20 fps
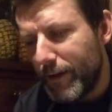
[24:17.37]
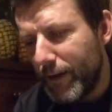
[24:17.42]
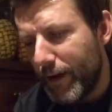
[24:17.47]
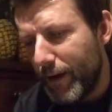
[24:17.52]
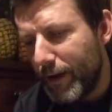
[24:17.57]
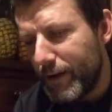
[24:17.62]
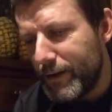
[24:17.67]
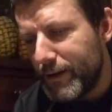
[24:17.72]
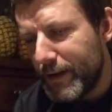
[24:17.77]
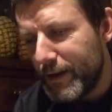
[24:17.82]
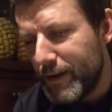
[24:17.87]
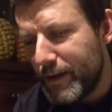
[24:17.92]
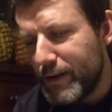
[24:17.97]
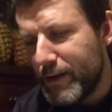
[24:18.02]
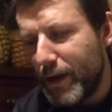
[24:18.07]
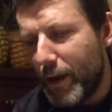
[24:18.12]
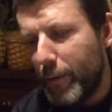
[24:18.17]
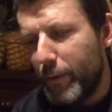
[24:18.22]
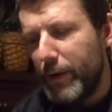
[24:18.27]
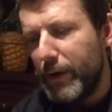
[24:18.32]
He said he's
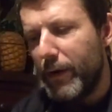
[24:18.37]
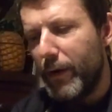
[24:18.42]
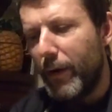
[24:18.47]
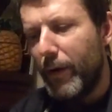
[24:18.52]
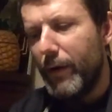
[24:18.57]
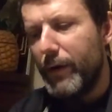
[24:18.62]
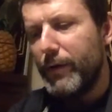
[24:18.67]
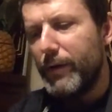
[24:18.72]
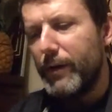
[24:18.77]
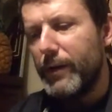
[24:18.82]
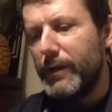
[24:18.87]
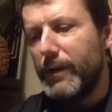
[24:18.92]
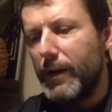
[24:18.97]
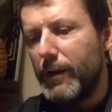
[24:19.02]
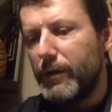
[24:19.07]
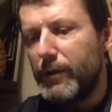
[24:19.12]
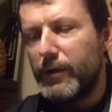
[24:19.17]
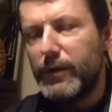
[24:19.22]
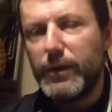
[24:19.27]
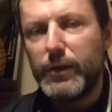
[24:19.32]
the only guy that he
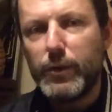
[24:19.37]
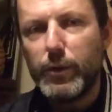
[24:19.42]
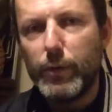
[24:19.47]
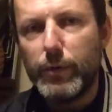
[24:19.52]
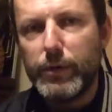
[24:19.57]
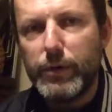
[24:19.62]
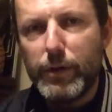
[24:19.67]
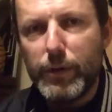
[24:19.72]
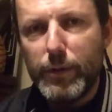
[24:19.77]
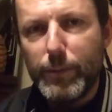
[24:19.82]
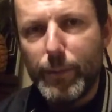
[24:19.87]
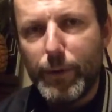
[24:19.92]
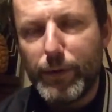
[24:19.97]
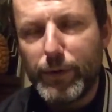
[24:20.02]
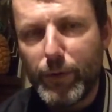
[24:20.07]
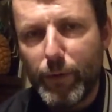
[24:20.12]
knows, because he talks too much,